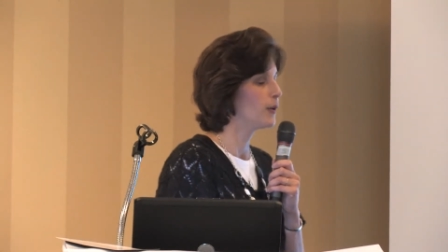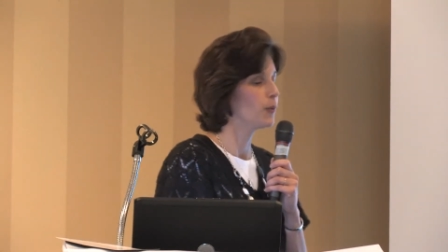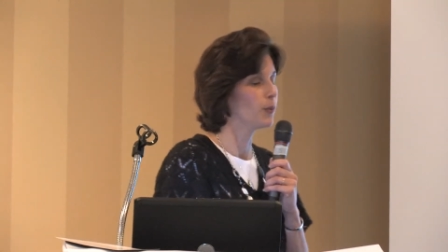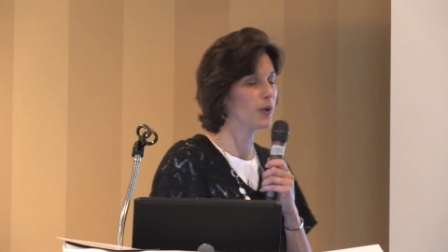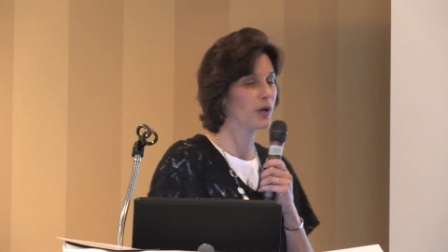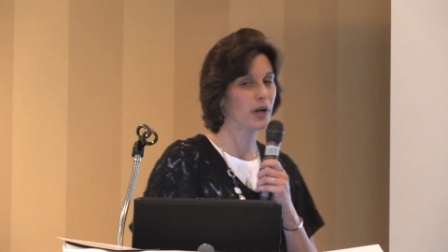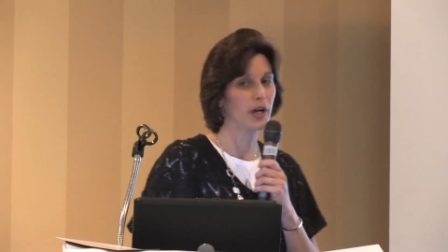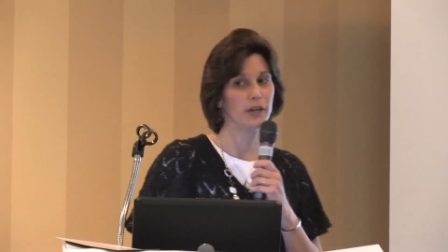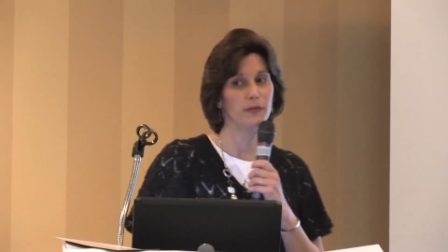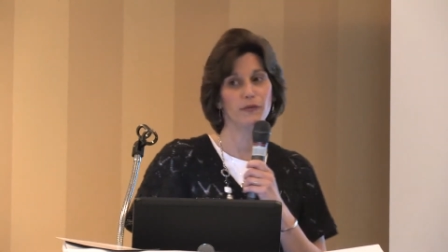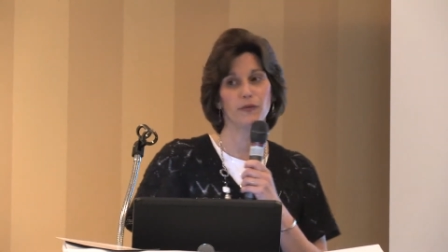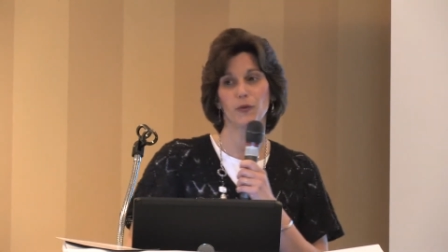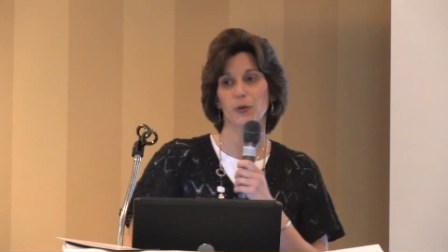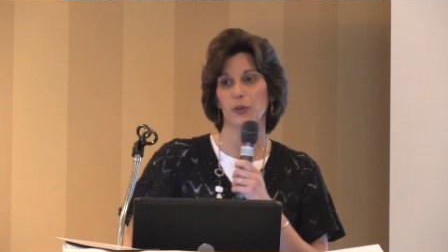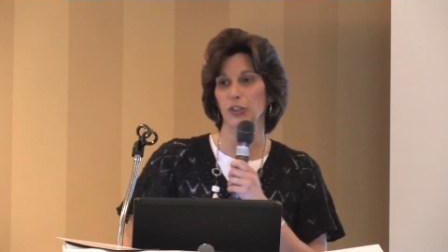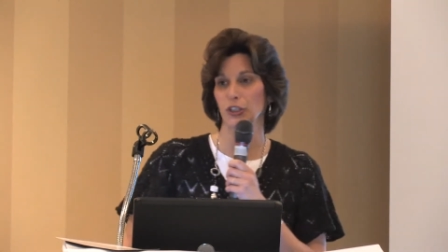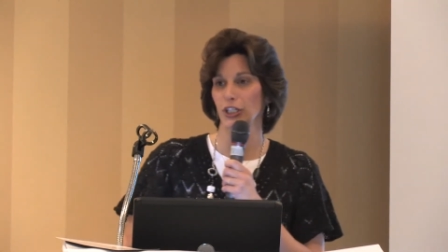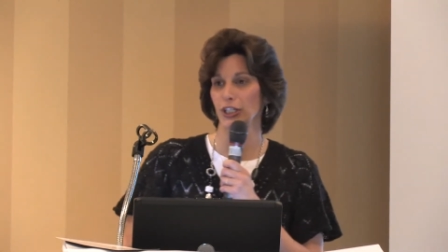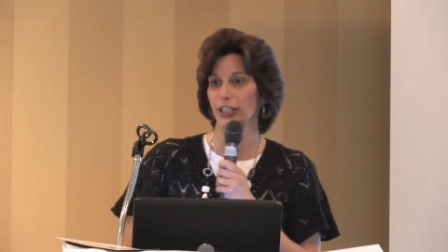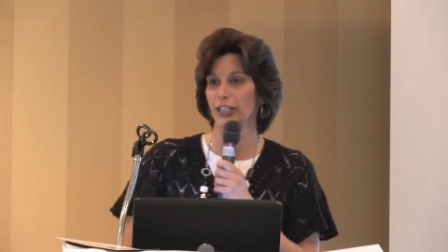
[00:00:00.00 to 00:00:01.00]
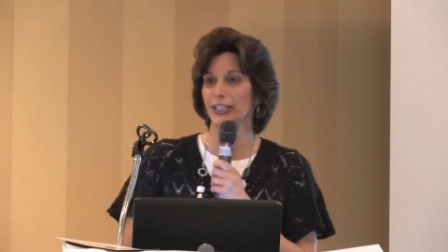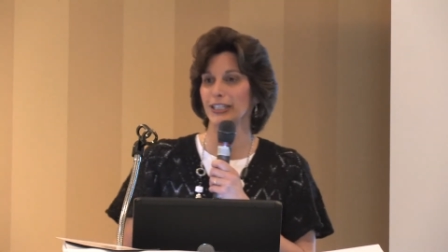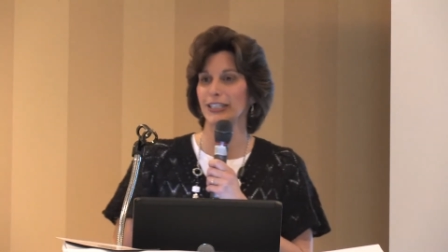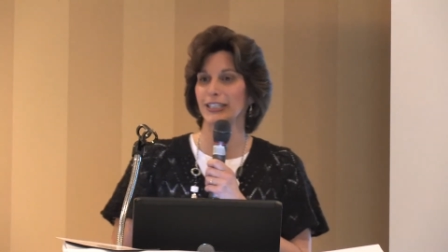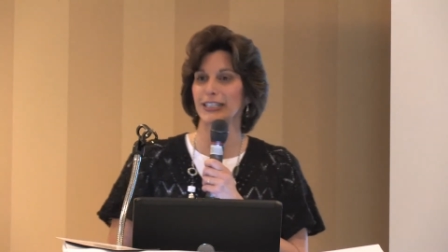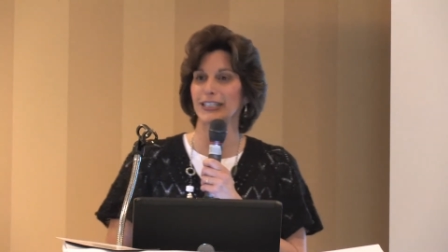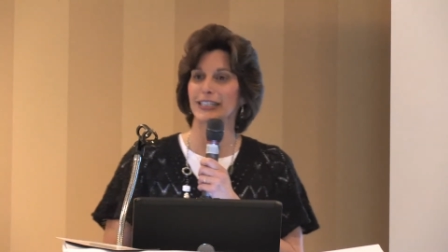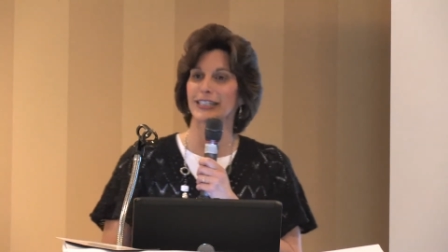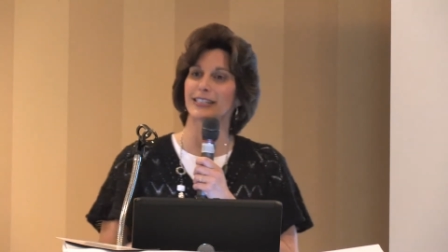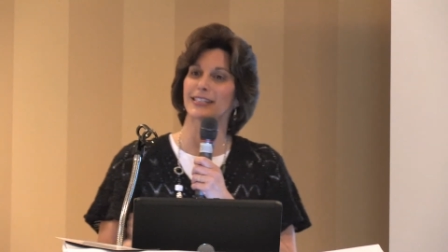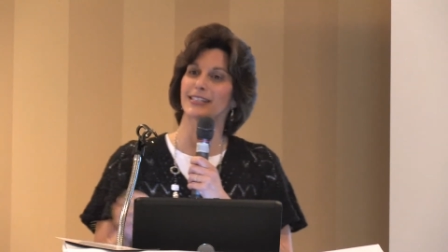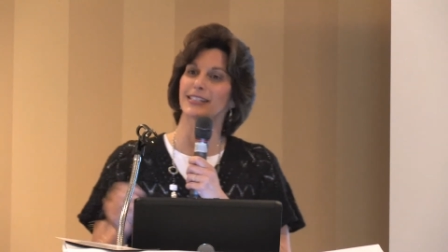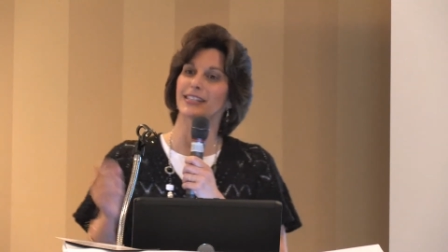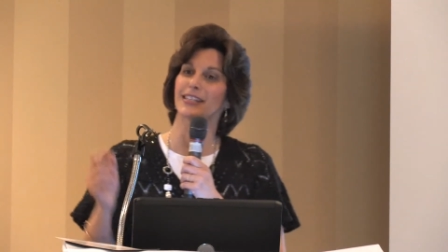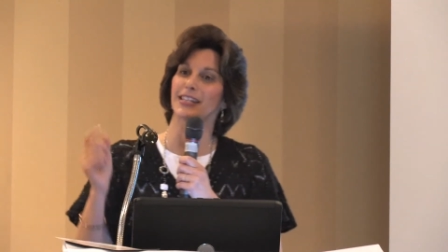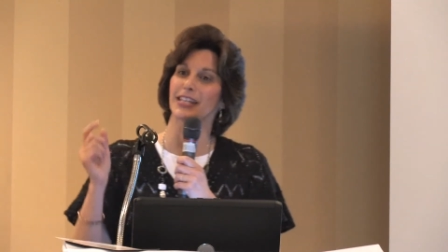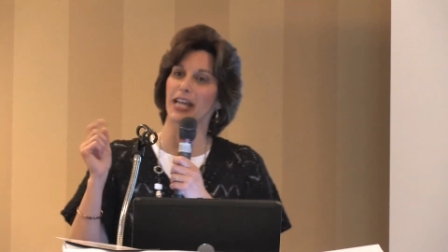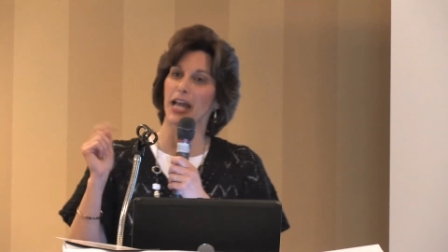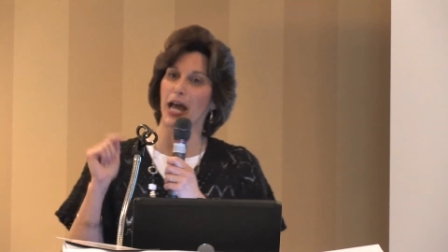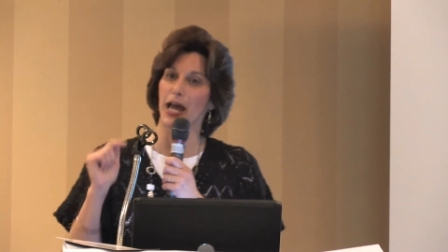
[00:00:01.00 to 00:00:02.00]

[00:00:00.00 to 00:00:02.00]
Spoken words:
Well, unfortunately, it's the